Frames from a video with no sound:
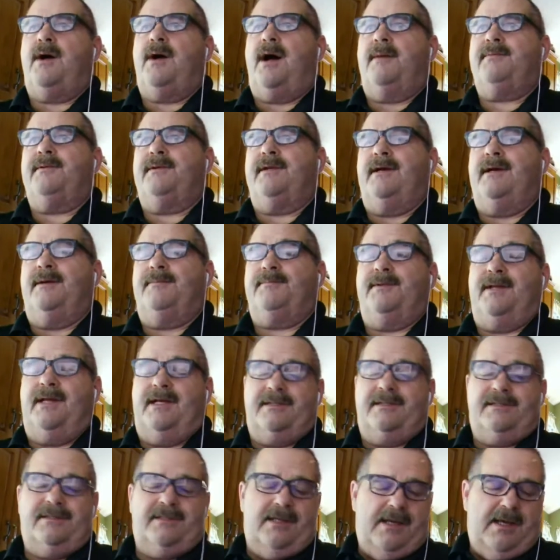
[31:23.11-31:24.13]
popping up, and
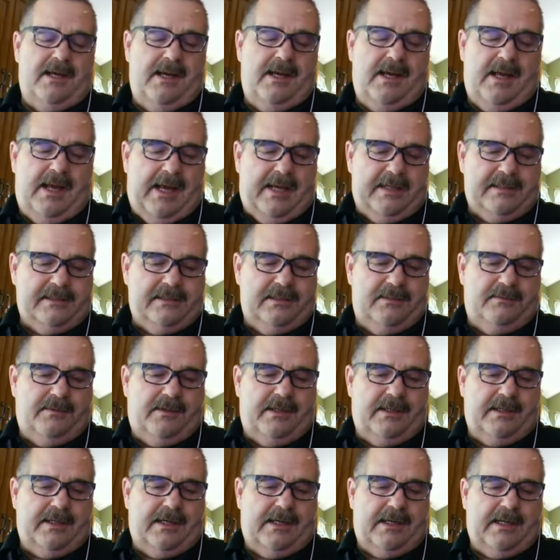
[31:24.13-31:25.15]
that's actually
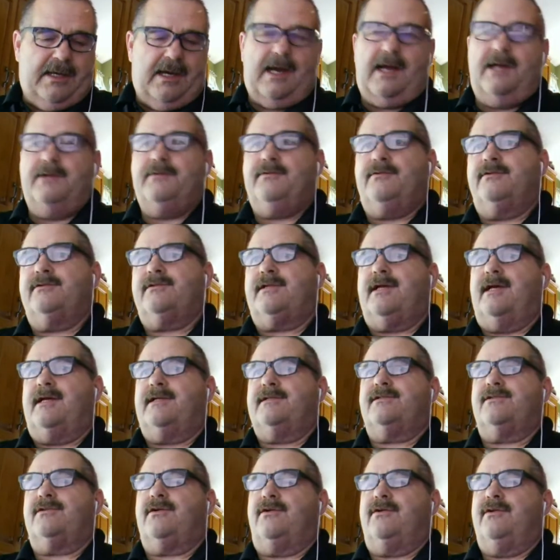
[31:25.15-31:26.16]
what I got a hydrostat
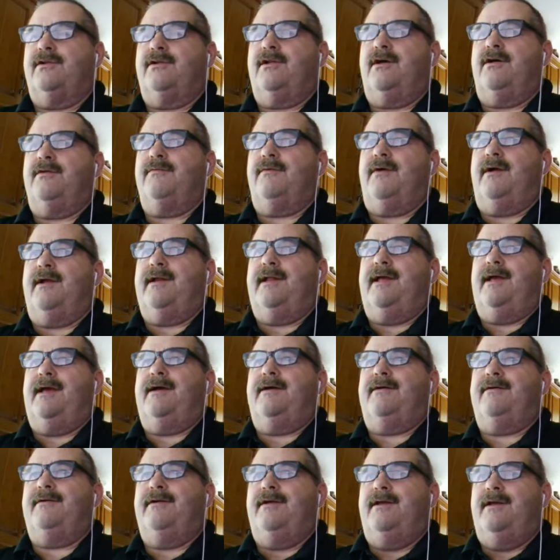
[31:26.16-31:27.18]
started on right
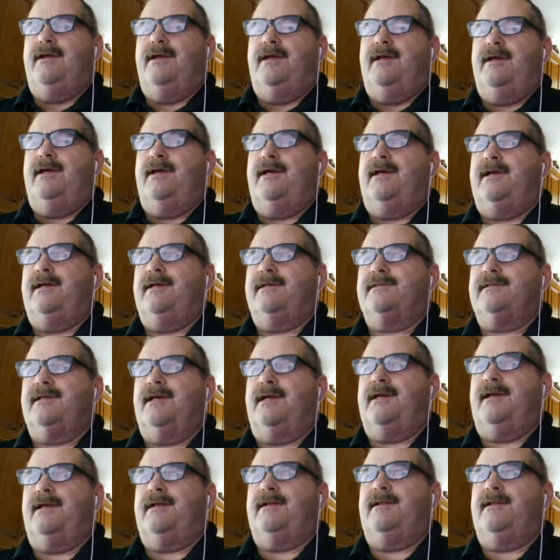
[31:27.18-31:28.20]
now. As
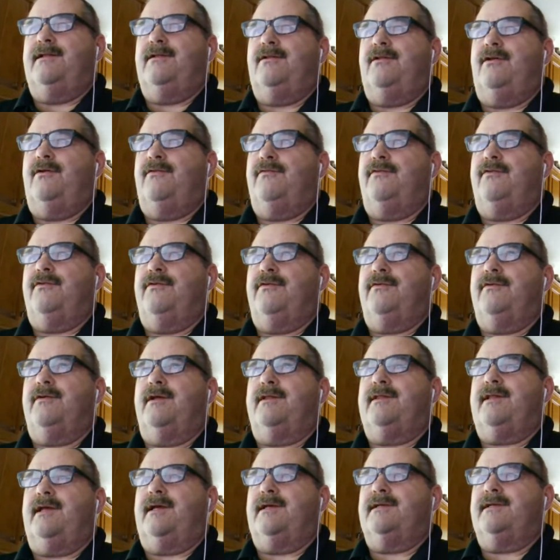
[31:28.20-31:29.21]
a little over,
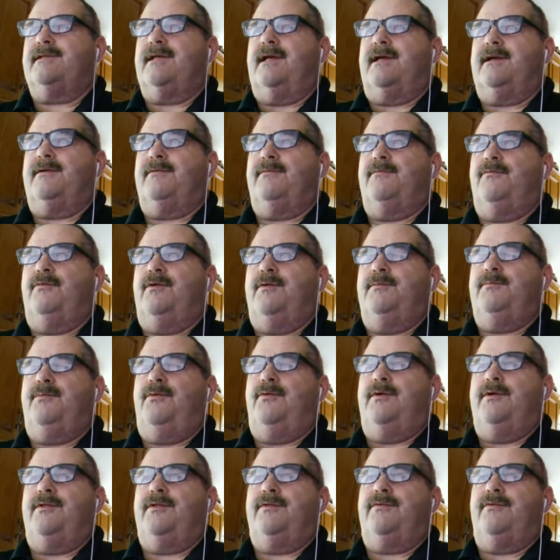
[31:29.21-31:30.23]
I think it's like
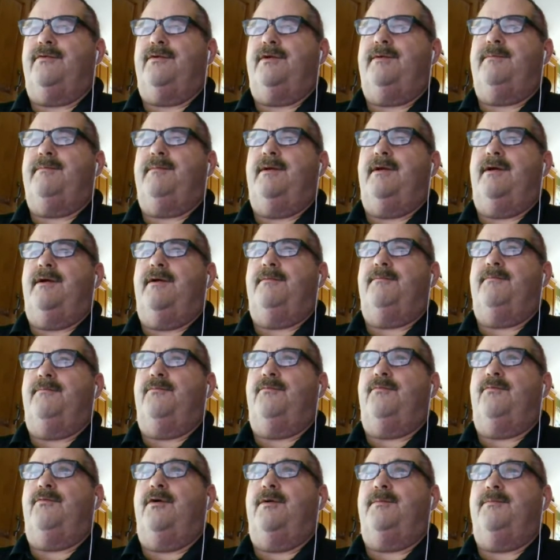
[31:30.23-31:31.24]

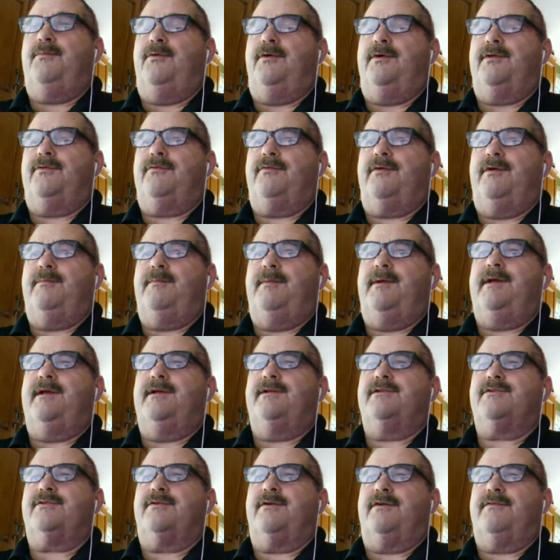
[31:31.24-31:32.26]
1.3
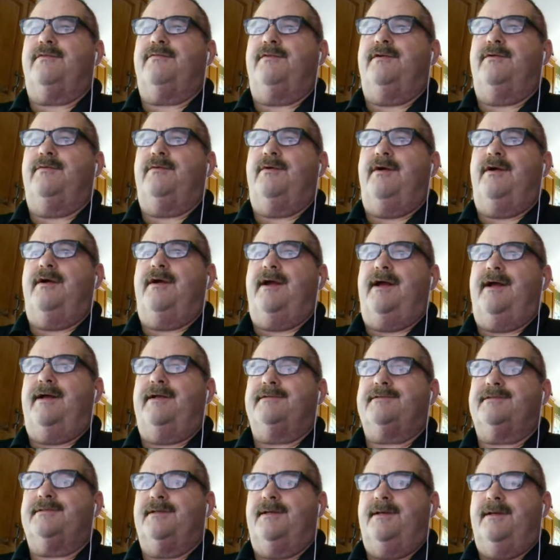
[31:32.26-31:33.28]
million square foot
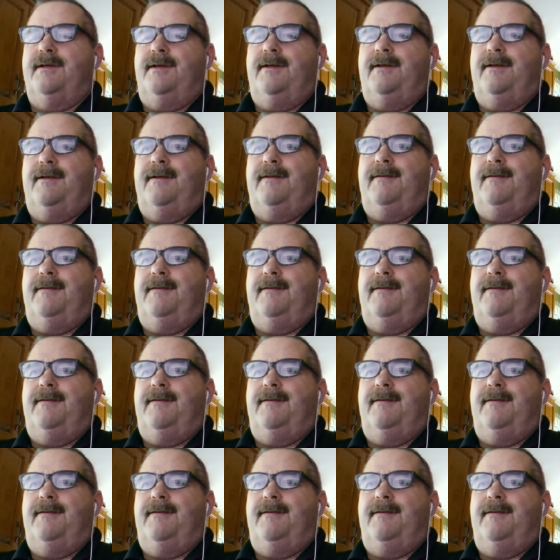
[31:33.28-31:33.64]
warehouse